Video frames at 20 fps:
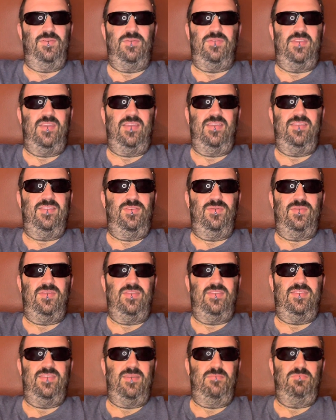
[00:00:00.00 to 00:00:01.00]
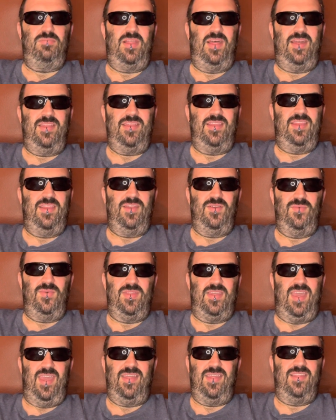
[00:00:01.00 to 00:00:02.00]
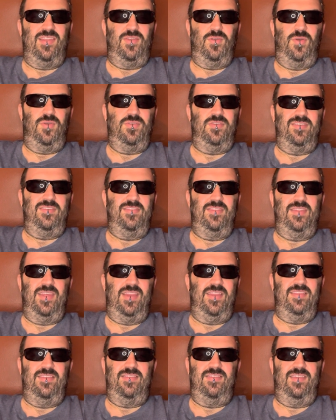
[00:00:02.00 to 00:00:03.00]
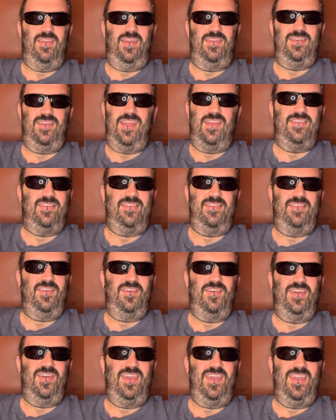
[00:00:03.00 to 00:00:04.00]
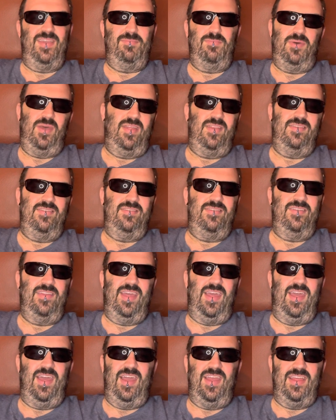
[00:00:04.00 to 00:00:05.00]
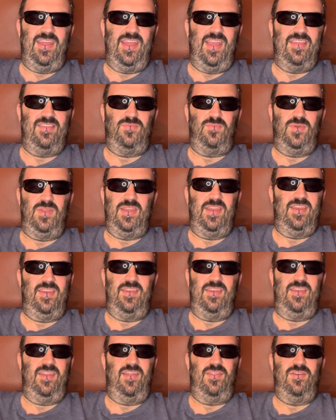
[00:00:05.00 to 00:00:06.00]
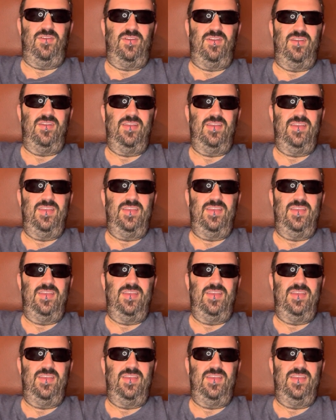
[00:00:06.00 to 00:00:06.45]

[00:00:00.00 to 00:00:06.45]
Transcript: a subplot here with Caitlin Olsen that is unnecessary, but I guess we needed another